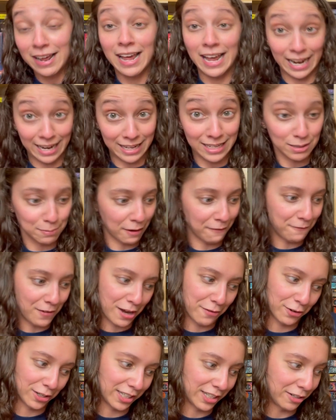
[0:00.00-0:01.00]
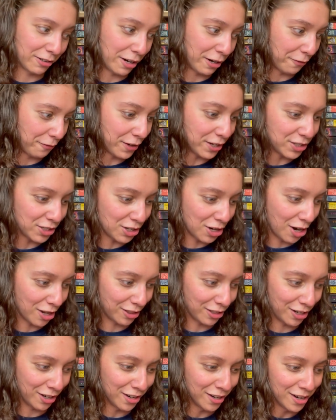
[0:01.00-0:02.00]
It is my favorite literary fiction
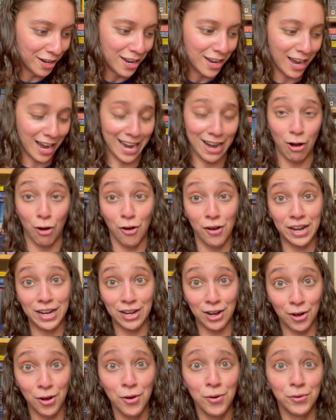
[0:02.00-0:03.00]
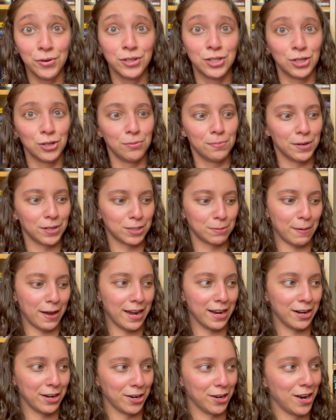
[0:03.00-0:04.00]
author. I already own two books
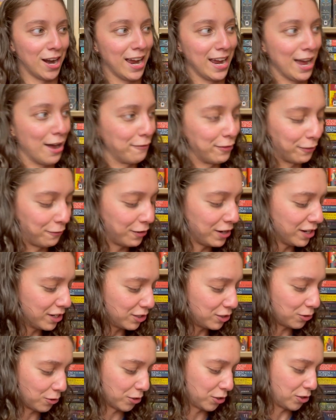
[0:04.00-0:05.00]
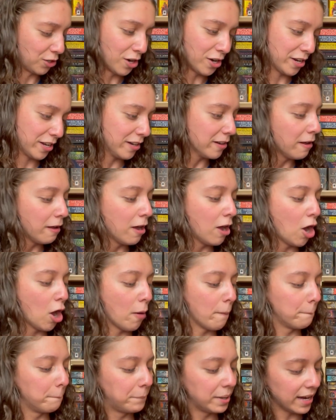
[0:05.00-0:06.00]
by her I haven't finished or started,
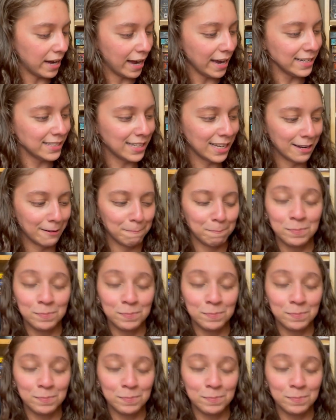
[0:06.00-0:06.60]
but